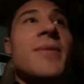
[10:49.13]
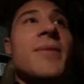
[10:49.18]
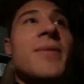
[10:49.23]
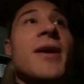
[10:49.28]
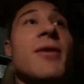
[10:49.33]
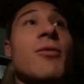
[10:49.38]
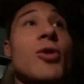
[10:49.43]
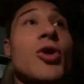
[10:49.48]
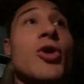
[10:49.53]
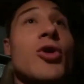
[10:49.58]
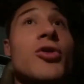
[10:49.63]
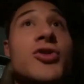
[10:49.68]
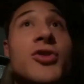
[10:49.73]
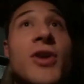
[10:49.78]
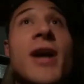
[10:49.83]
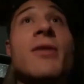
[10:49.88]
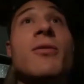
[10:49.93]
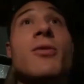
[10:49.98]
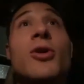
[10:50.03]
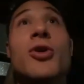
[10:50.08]
They
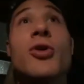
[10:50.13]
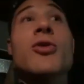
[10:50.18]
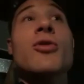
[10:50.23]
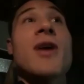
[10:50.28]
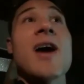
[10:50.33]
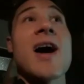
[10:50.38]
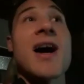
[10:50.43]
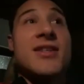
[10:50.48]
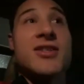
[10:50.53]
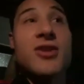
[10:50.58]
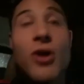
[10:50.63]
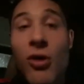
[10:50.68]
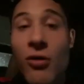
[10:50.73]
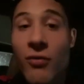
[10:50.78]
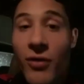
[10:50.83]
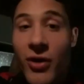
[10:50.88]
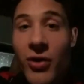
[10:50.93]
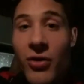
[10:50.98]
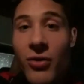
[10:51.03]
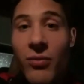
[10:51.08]
try to recruit guys
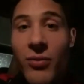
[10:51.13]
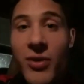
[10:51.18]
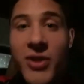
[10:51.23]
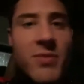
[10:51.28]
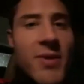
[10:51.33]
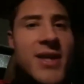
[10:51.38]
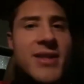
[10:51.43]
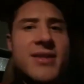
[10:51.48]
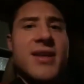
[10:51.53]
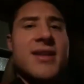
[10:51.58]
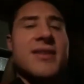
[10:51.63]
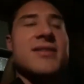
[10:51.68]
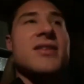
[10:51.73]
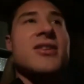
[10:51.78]
over you, which makes sense.